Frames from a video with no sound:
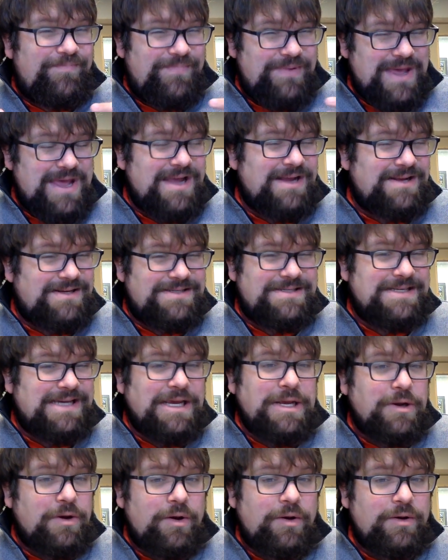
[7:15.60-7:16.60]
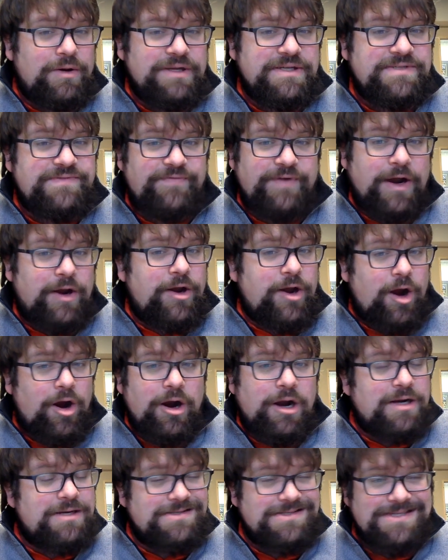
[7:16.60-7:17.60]
big deal. It's very
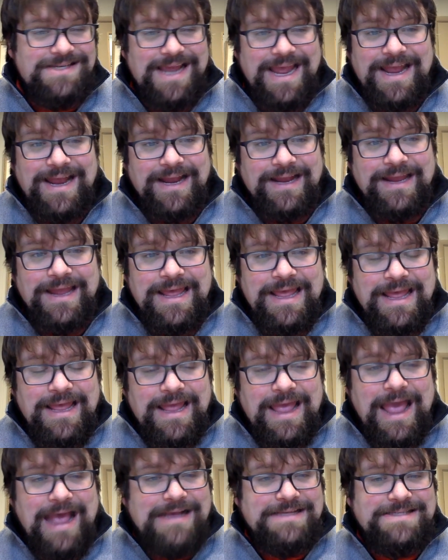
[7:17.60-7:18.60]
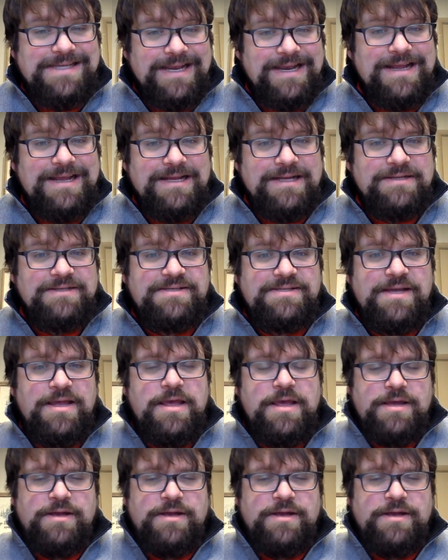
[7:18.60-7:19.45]
hard to take as it is.